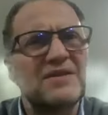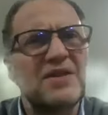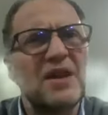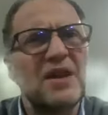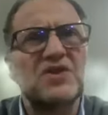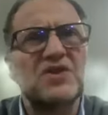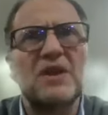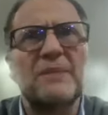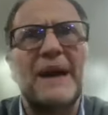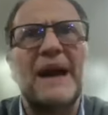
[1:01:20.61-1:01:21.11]

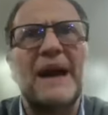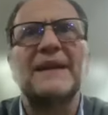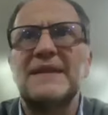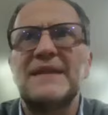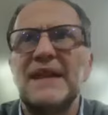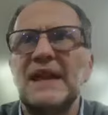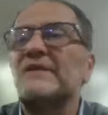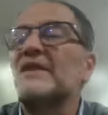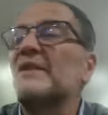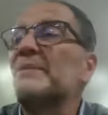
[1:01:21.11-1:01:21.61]
touchy about
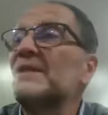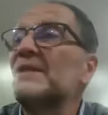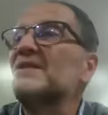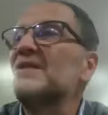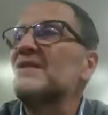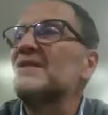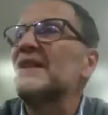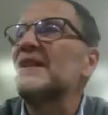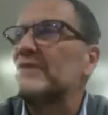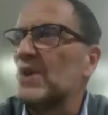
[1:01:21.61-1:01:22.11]
Hatikva because it
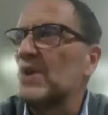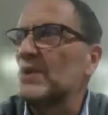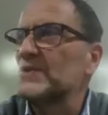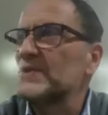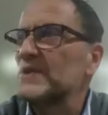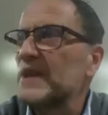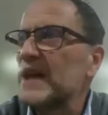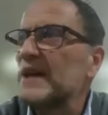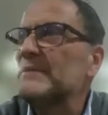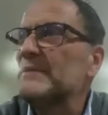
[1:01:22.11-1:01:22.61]
doesn't have
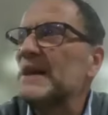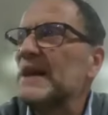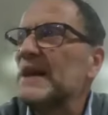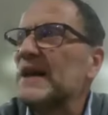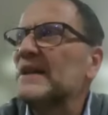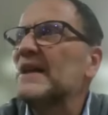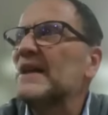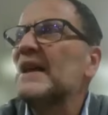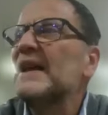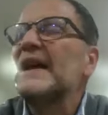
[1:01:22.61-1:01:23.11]
God's name in
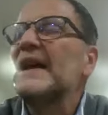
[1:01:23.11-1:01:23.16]
it.